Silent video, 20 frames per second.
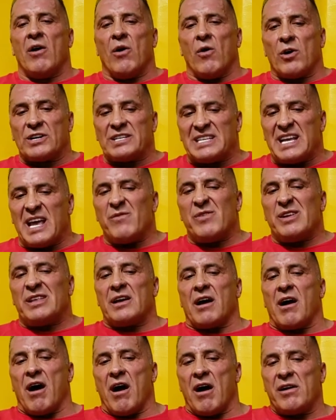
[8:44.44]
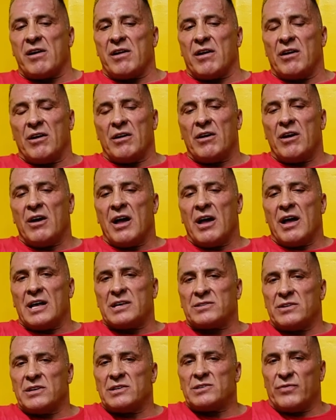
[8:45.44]
Or same with the cardio.
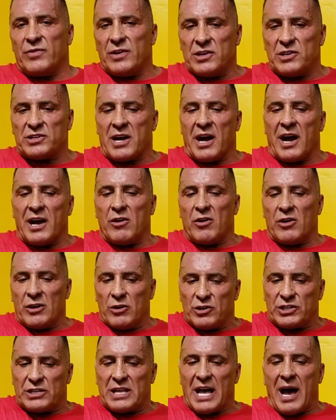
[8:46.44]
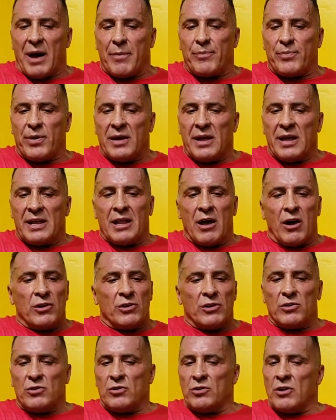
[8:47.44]
As soon as you finish cardio and you stop,
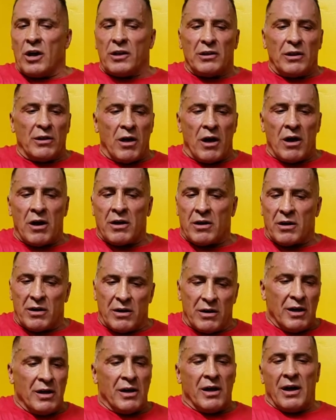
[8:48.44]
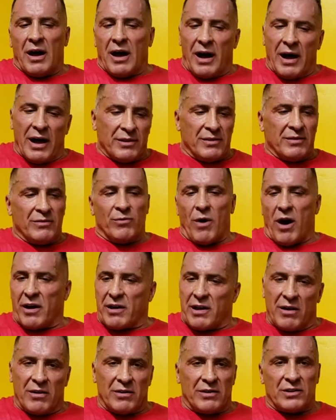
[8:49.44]
now you're not longer uh,
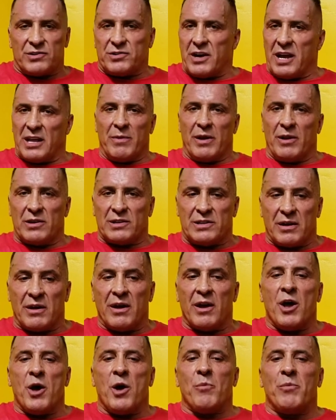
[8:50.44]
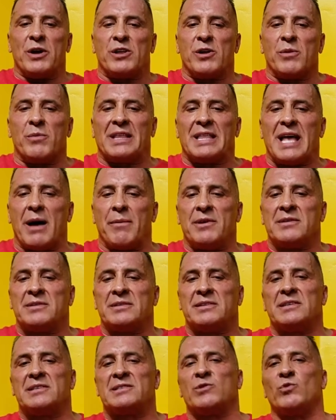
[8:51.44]
walking on a treadmill or something, but your
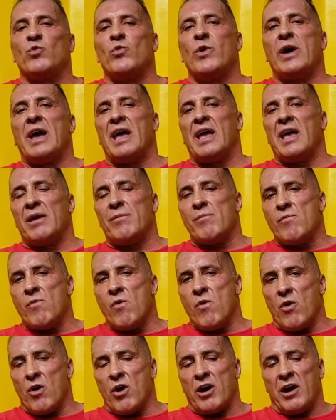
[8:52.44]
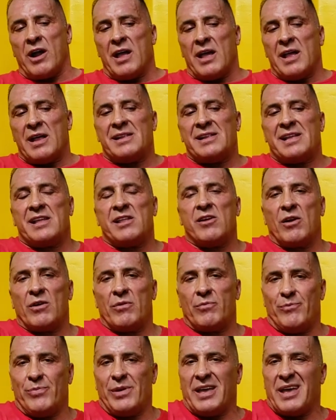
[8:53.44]
metabolism is way more than
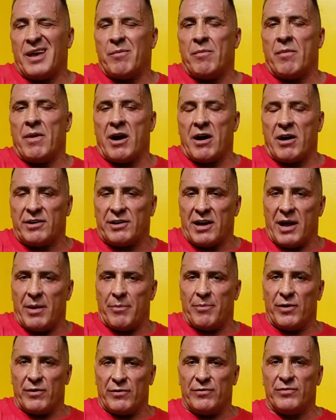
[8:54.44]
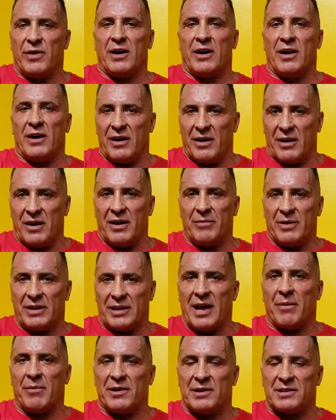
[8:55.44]
your BMR type of uh, uh,
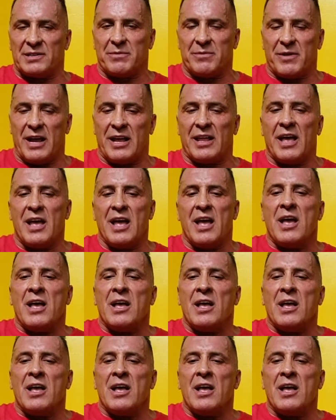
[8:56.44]
metabolism, right?